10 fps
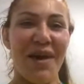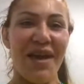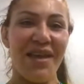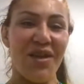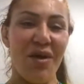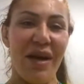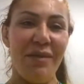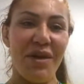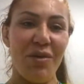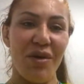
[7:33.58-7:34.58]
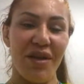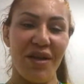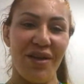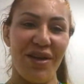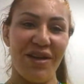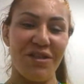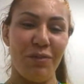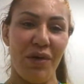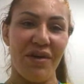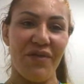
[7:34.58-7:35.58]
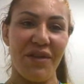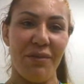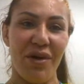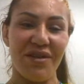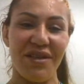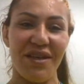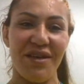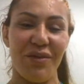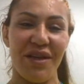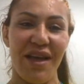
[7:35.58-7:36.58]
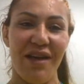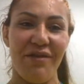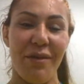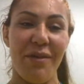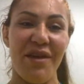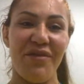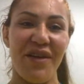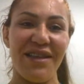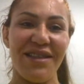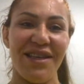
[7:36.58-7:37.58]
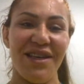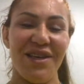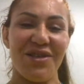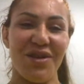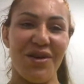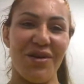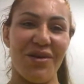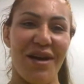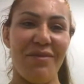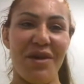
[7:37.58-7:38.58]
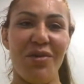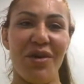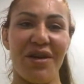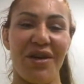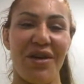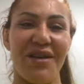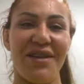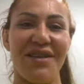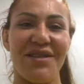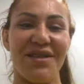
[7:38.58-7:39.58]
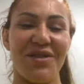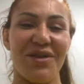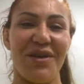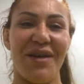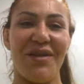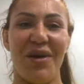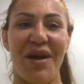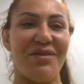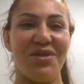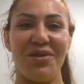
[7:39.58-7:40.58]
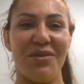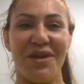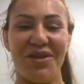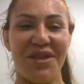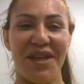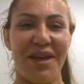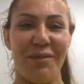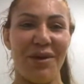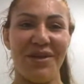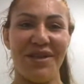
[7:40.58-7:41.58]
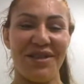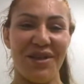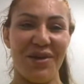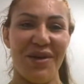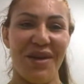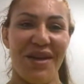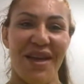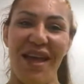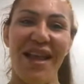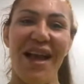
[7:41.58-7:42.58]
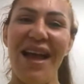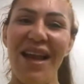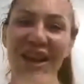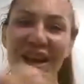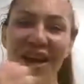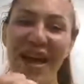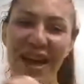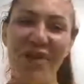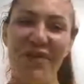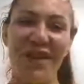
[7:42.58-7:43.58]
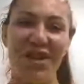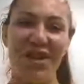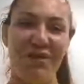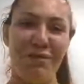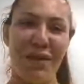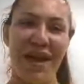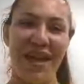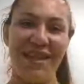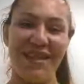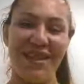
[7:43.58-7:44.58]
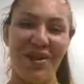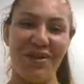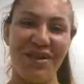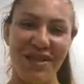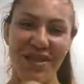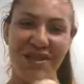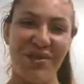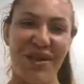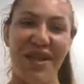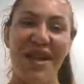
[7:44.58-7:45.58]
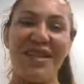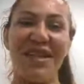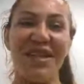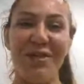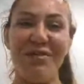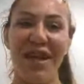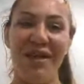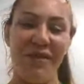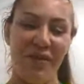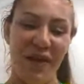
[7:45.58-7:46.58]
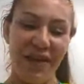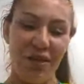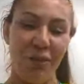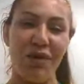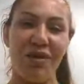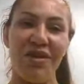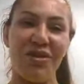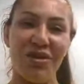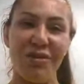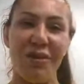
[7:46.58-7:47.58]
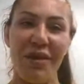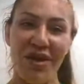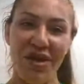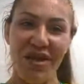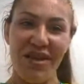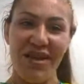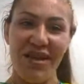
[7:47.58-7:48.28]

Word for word: but you know i've been working a lot of sparring for the boxing when i have mma fights so i've been working a lot of this so i don't have too much think about this you know and I love I love finish with my hands. You know, this is the one. Sometimes I have a fight opportunity to submission,